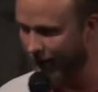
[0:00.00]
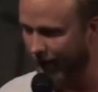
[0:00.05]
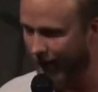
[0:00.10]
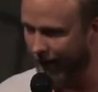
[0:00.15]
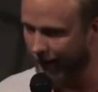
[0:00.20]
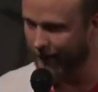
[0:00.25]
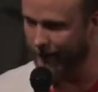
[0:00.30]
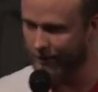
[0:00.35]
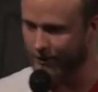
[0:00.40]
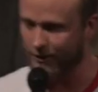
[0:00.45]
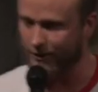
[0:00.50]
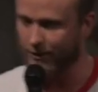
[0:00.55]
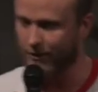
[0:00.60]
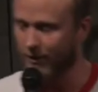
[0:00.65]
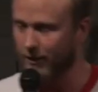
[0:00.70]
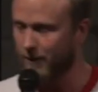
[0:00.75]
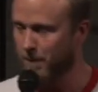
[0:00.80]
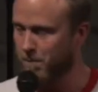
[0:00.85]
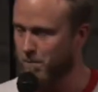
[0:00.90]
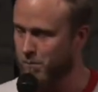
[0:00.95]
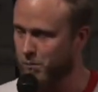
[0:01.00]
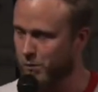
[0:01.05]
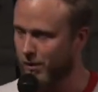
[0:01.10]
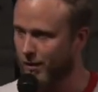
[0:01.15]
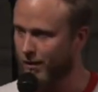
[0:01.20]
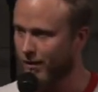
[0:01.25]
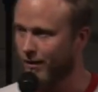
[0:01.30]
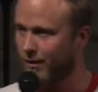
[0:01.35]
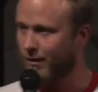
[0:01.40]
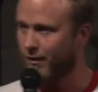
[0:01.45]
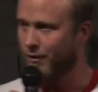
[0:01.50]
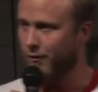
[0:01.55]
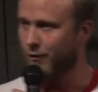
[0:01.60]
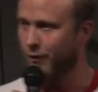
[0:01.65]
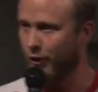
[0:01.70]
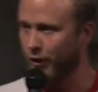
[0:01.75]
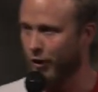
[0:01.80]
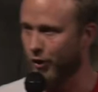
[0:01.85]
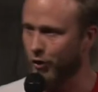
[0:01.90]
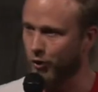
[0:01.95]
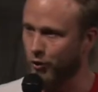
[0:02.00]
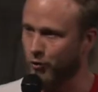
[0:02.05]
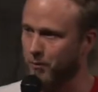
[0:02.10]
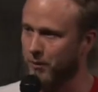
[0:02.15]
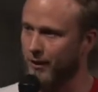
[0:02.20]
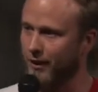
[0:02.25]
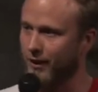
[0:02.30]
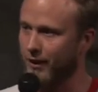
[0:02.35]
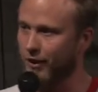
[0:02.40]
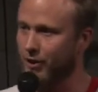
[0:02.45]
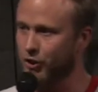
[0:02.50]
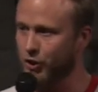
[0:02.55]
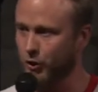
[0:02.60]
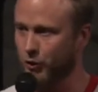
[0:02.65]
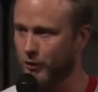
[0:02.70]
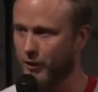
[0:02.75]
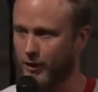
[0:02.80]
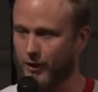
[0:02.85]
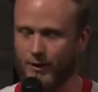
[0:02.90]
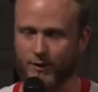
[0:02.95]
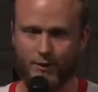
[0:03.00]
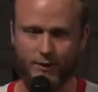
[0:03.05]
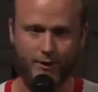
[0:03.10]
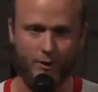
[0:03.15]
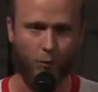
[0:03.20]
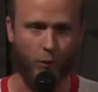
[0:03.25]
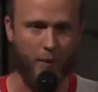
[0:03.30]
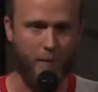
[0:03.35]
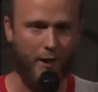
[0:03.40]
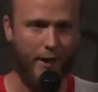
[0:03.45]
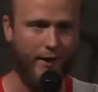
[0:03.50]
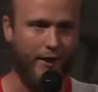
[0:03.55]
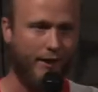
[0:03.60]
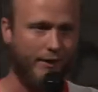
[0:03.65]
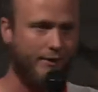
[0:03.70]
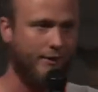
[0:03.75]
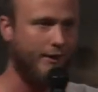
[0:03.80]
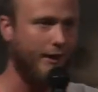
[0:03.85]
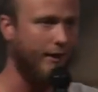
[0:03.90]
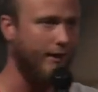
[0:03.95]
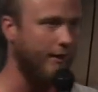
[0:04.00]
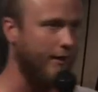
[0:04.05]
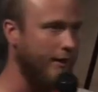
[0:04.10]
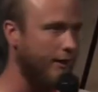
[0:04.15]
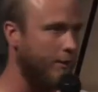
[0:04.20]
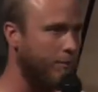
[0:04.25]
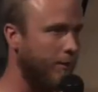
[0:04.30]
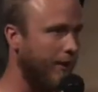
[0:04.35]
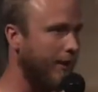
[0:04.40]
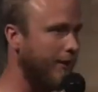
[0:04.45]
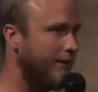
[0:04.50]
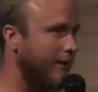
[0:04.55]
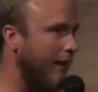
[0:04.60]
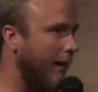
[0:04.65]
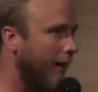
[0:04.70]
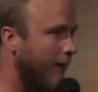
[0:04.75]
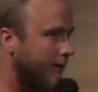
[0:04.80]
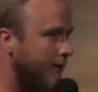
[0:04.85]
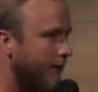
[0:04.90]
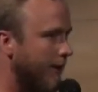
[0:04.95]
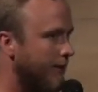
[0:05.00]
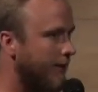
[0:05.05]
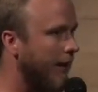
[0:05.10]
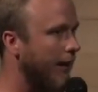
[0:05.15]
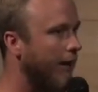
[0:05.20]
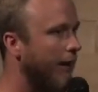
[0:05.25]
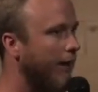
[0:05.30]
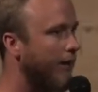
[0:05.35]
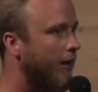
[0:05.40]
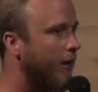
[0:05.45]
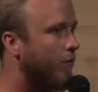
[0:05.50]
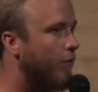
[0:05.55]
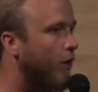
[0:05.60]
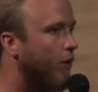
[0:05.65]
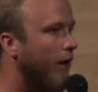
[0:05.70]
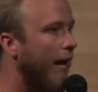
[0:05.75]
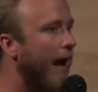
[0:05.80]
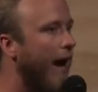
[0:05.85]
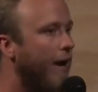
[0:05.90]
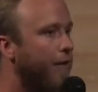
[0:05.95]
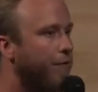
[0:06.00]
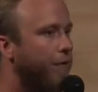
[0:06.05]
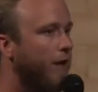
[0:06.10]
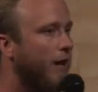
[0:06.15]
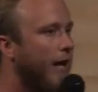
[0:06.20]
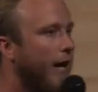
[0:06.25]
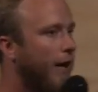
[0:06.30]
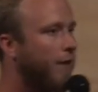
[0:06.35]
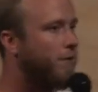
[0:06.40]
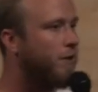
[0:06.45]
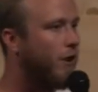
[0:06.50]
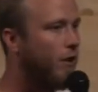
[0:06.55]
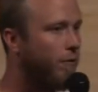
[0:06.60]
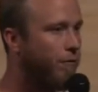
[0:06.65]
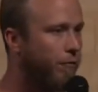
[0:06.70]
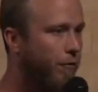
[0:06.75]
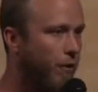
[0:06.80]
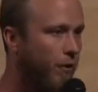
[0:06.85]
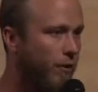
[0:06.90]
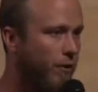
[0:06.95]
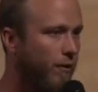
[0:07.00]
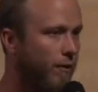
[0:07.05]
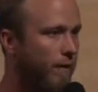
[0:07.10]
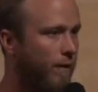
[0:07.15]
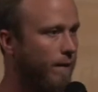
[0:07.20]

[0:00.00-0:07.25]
has for you. But the issue is, and we might not say this, but as God says, hey, I give you life and life to the full.